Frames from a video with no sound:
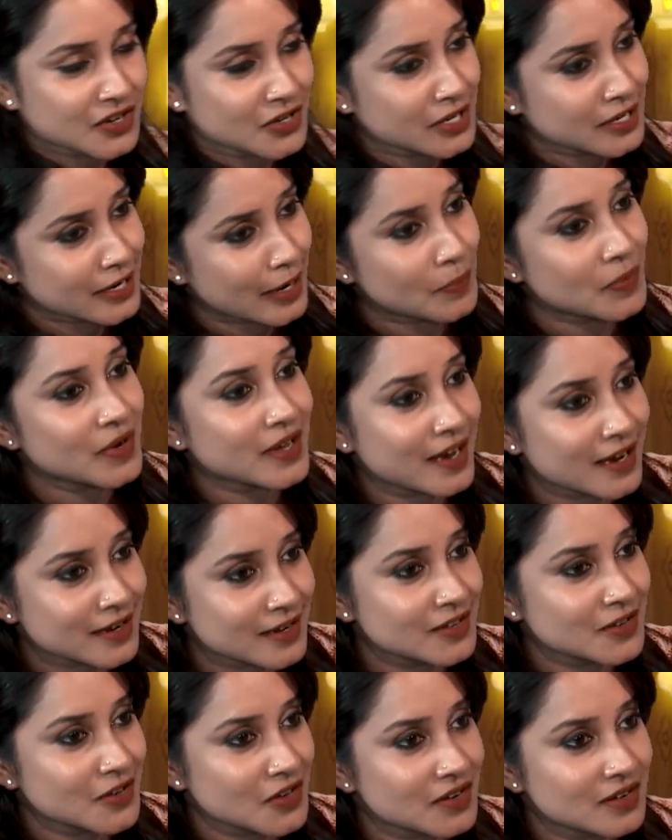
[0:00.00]

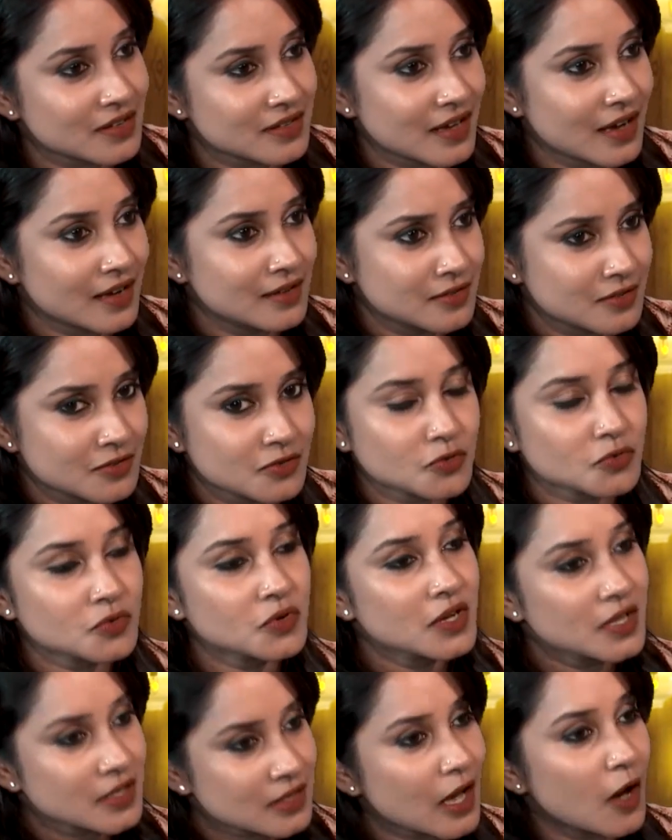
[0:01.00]
replicating your designs yeah. into
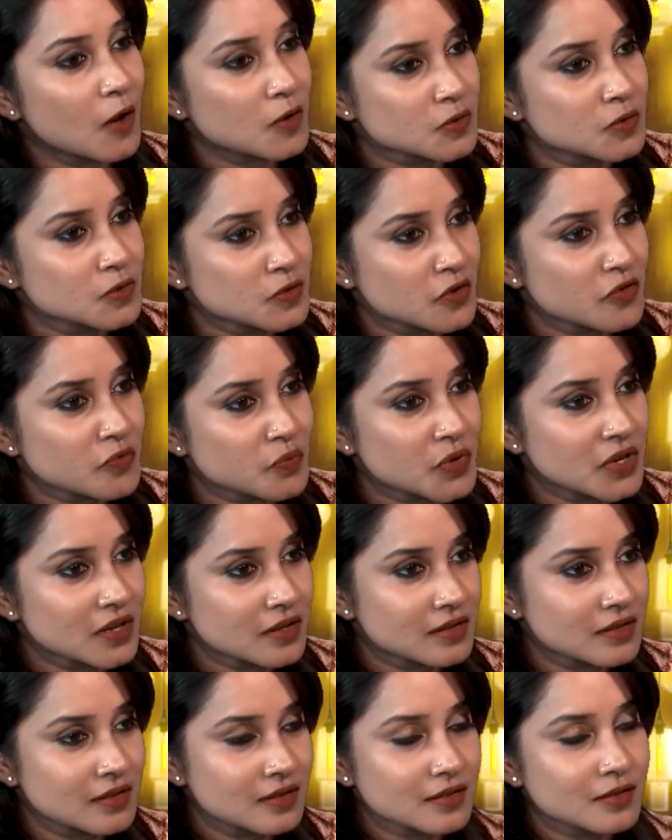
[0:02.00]
thousands of
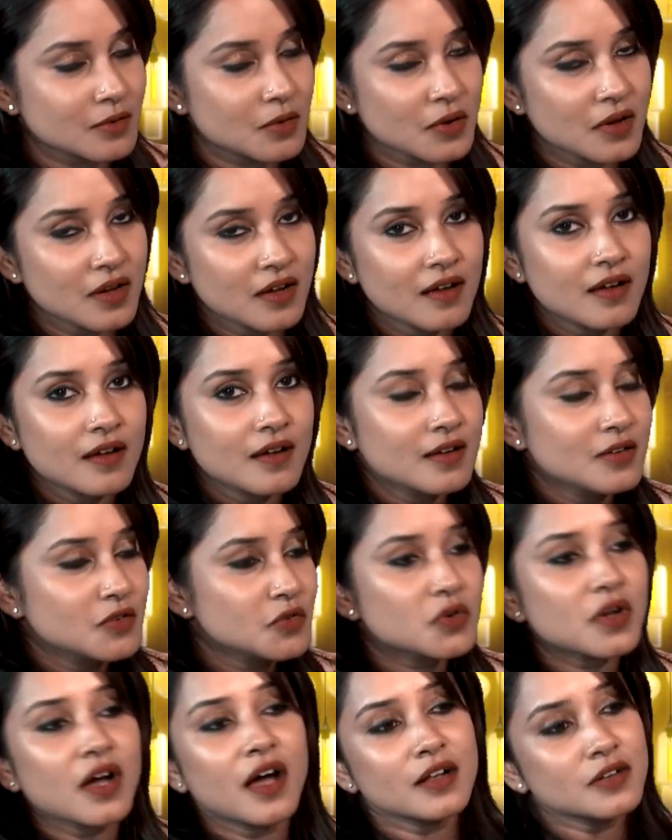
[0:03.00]
pieces so
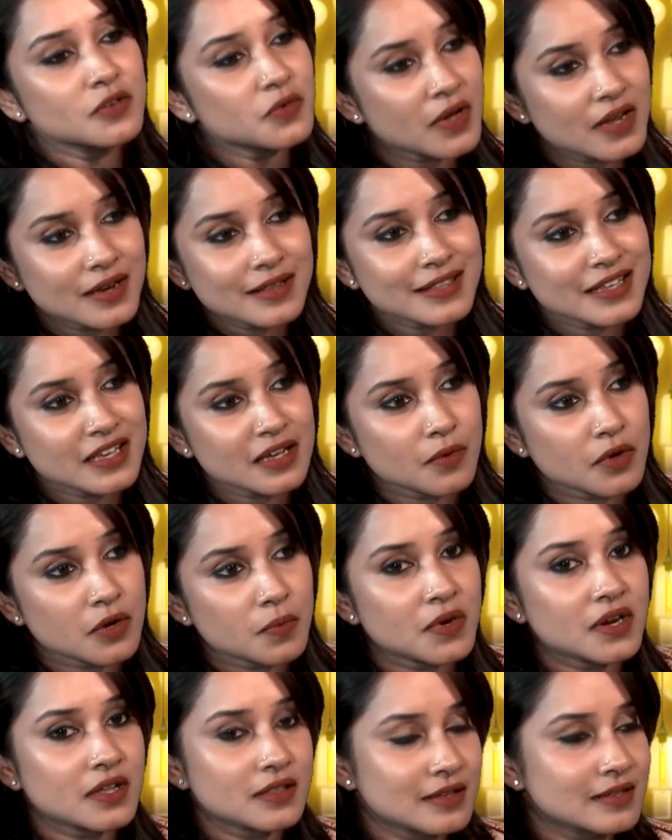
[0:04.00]
you can't do anything about it
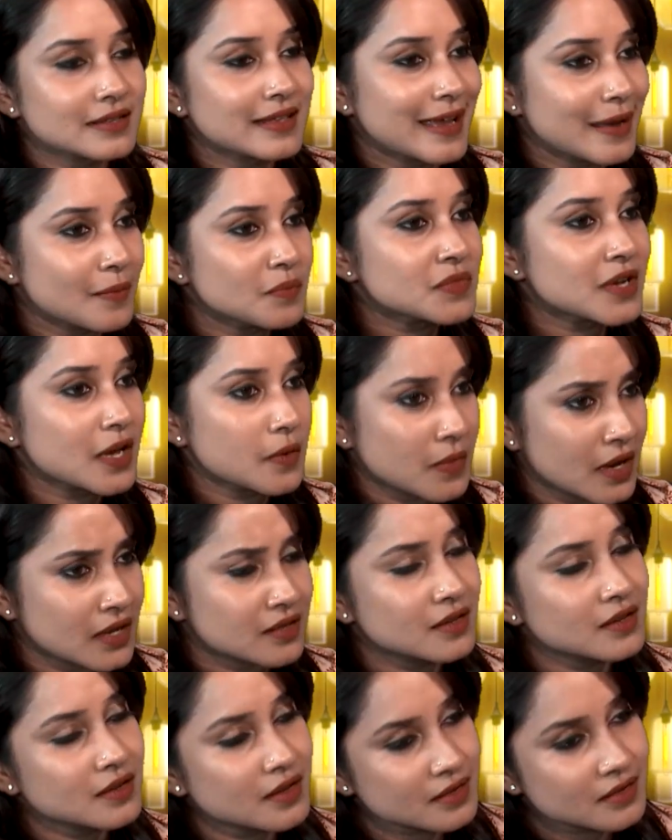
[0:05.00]
but at the same time i
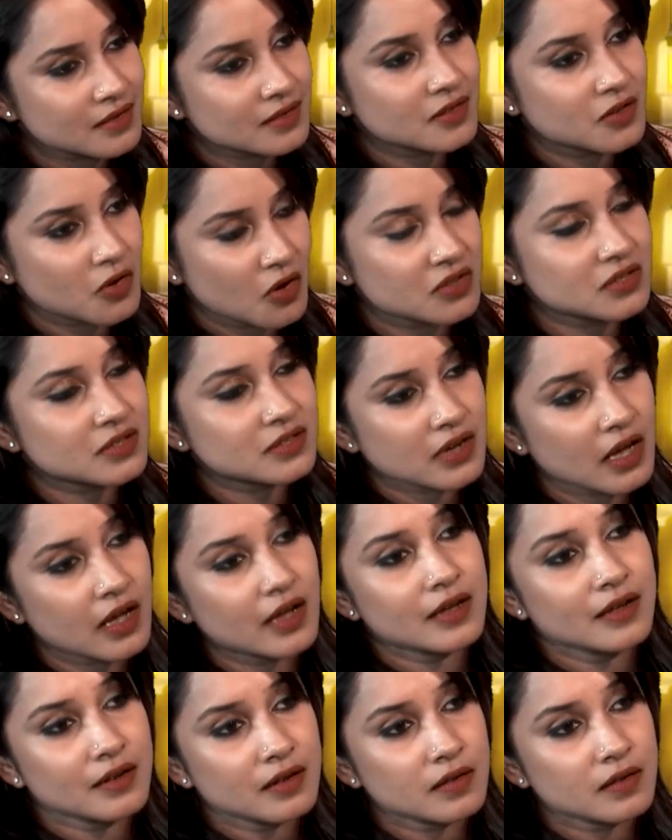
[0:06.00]
think it's your style